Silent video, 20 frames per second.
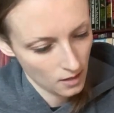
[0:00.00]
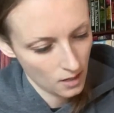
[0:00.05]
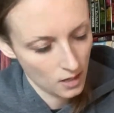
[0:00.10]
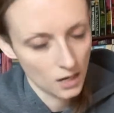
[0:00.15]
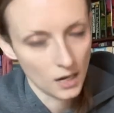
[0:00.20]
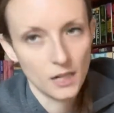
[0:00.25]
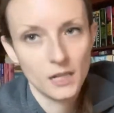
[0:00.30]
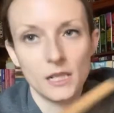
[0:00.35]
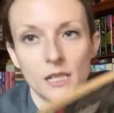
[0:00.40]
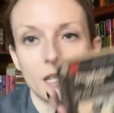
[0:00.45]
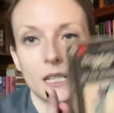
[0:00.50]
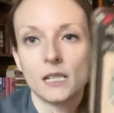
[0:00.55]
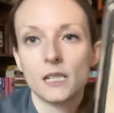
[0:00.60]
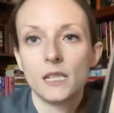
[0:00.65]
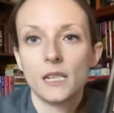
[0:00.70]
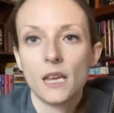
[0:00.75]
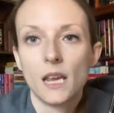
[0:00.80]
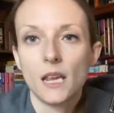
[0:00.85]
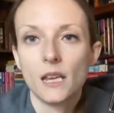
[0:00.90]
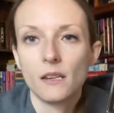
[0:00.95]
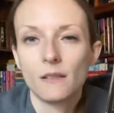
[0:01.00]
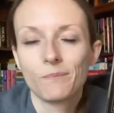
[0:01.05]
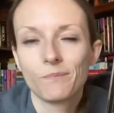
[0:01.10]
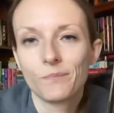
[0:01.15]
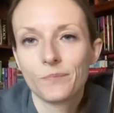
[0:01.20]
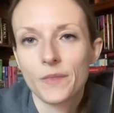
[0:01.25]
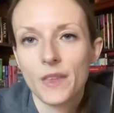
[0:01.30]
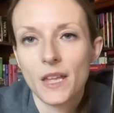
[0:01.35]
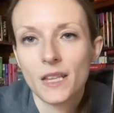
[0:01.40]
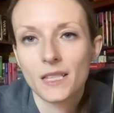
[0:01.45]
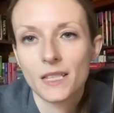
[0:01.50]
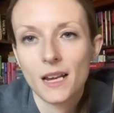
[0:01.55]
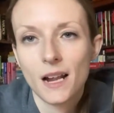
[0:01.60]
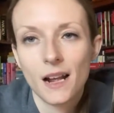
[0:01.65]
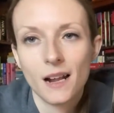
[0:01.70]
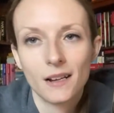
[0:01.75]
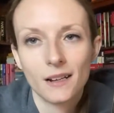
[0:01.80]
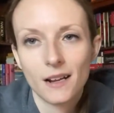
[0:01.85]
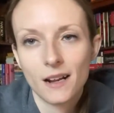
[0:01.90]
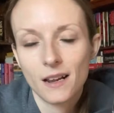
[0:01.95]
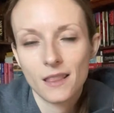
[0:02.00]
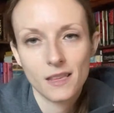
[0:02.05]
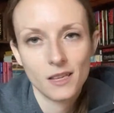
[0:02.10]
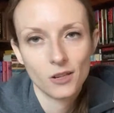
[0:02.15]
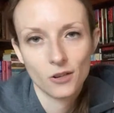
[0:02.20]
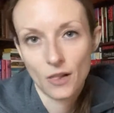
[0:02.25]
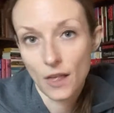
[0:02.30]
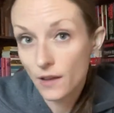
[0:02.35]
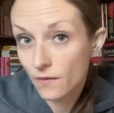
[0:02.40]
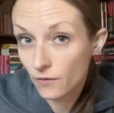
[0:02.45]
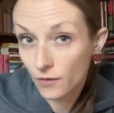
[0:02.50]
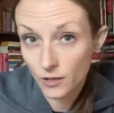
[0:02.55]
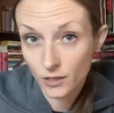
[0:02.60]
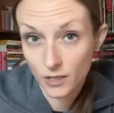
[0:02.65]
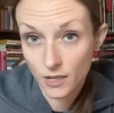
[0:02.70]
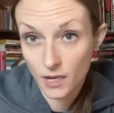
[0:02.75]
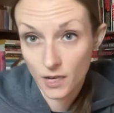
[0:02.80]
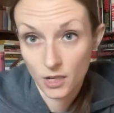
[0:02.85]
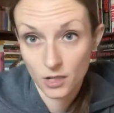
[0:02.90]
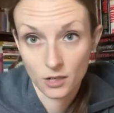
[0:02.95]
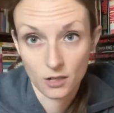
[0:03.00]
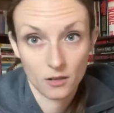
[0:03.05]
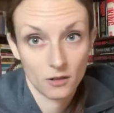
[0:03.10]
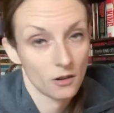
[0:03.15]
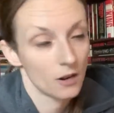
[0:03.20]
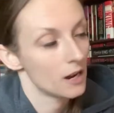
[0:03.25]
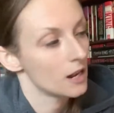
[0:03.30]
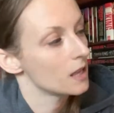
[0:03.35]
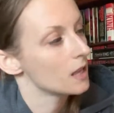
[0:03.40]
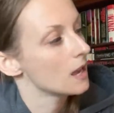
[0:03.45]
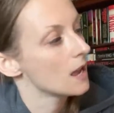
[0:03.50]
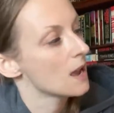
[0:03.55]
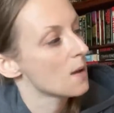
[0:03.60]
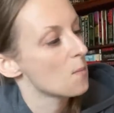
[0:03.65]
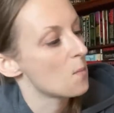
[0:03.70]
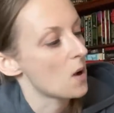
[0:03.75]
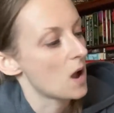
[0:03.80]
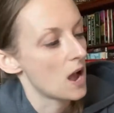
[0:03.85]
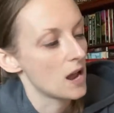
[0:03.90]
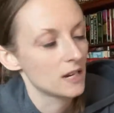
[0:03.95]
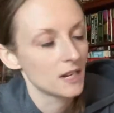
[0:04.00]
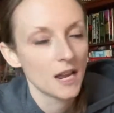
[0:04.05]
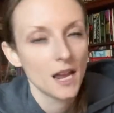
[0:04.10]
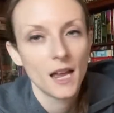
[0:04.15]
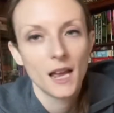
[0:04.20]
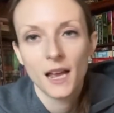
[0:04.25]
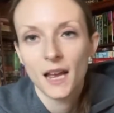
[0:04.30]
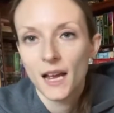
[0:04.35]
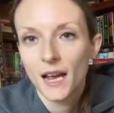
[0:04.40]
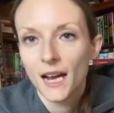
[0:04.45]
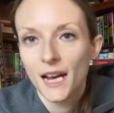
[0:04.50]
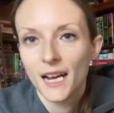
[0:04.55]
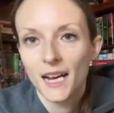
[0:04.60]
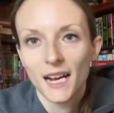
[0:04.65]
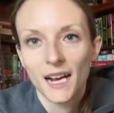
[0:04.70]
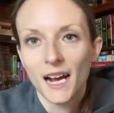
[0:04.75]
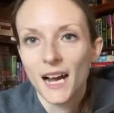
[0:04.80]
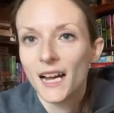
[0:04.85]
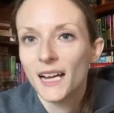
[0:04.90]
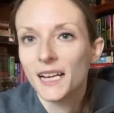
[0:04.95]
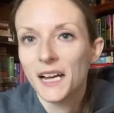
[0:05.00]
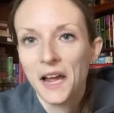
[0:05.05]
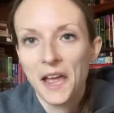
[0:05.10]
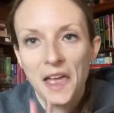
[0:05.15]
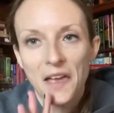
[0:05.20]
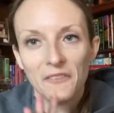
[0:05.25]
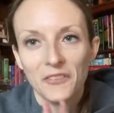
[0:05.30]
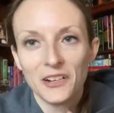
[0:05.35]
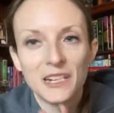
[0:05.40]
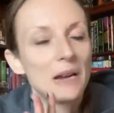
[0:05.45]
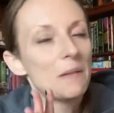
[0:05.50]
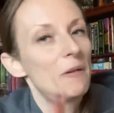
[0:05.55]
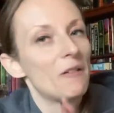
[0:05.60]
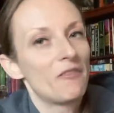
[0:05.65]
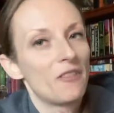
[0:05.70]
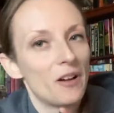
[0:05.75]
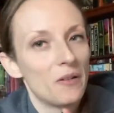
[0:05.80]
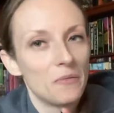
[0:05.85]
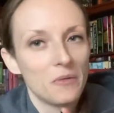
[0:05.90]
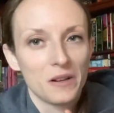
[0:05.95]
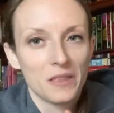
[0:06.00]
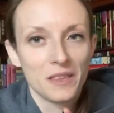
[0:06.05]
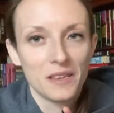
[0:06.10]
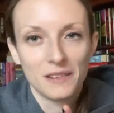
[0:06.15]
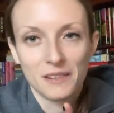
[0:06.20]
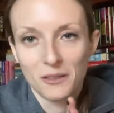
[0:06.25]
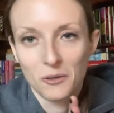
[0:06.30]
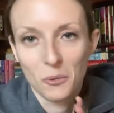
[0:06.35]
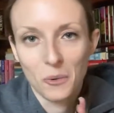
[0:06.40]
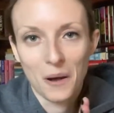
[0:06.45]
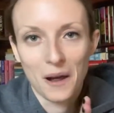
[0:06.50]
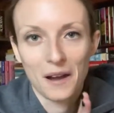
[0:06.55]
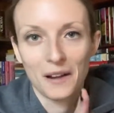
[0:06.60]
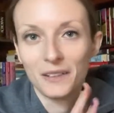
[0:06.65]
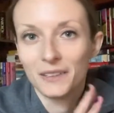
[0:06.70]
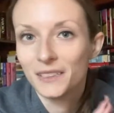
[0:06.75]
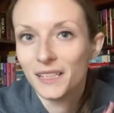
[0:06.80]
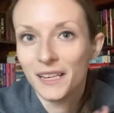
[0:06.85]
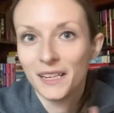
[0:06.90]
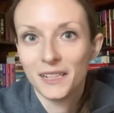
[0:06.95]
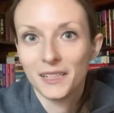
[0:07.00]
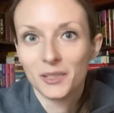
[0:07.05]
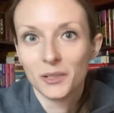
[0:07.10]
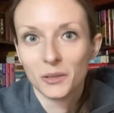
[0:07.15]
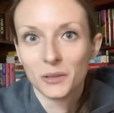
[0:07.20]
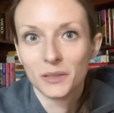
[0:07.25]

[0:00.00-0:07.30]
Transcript: 1968. It's not, none of these are like first editions or anything, but every time I find one of these in the wild, I get so